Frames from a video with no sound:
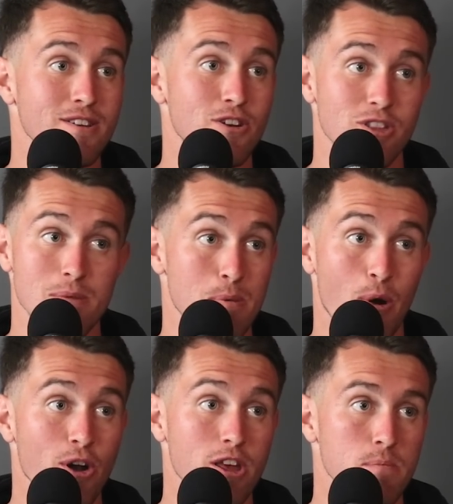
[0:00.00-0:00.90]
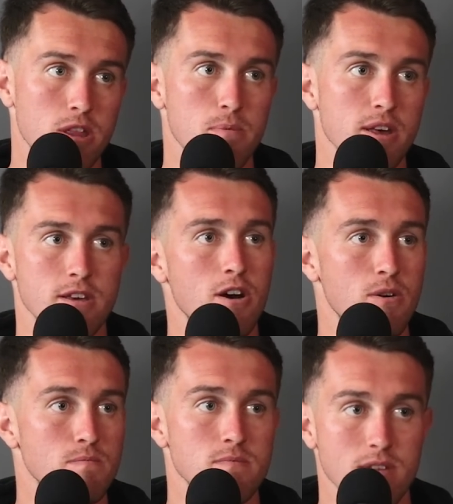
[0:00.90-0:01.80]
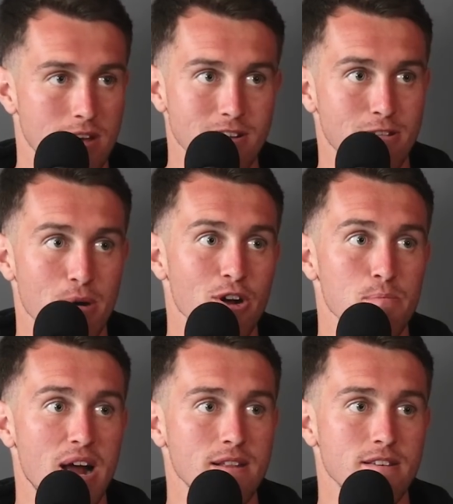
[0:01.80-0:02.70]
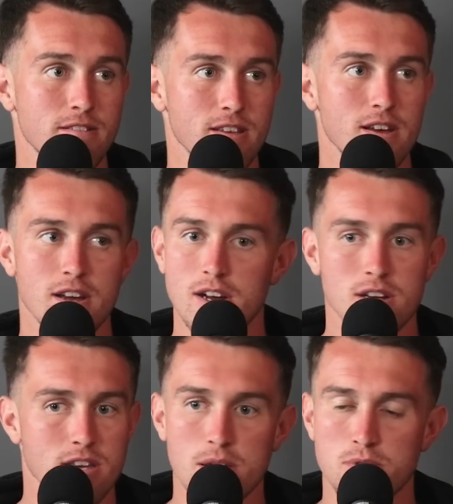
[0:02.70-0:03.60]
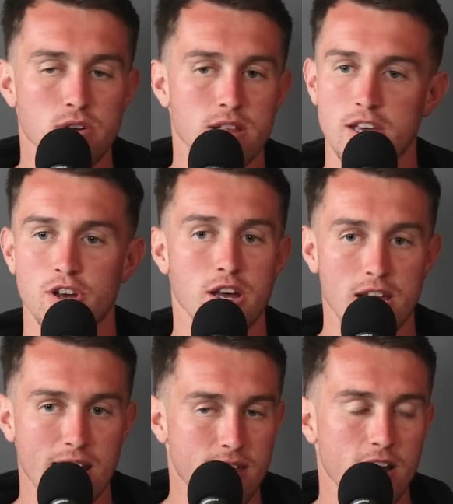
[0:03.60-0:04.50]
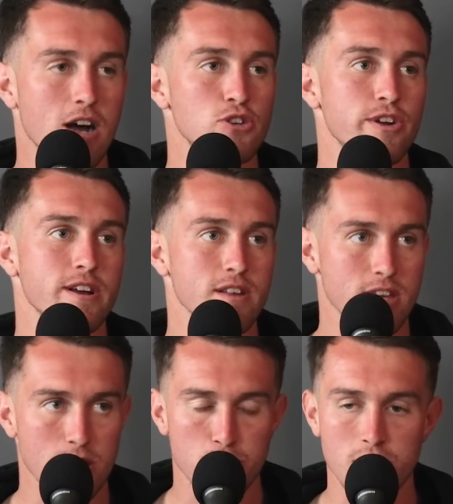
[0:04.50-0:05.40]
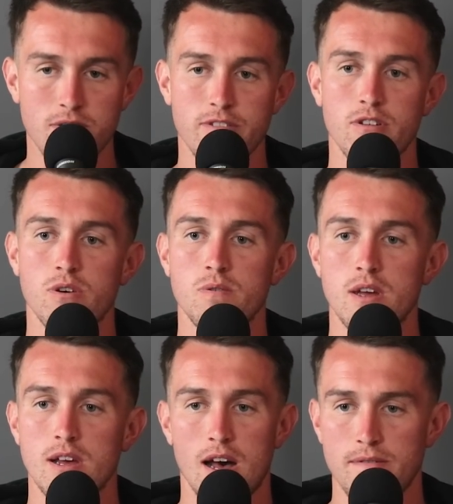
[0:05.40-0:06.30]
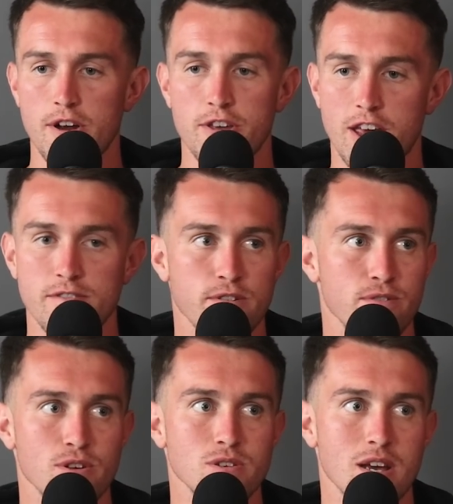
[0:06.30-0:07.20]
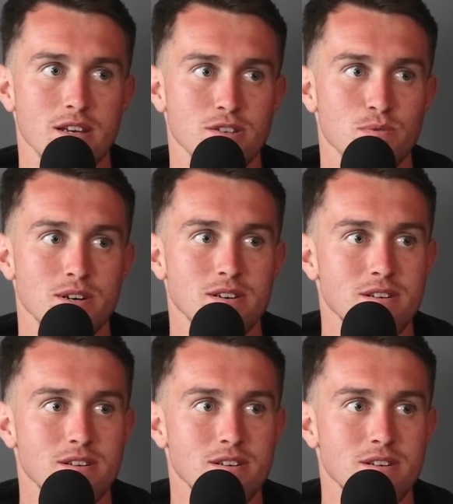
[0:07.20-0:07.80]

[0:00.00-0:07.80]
You know, they'd be partying, but they'd be like, yo, kill it tomorrow. Keep practice. doing you. keep doing it. Like you're gonna get that contract. Like keep believing. Mm-hmm. So I'm very thankful for those guys as well.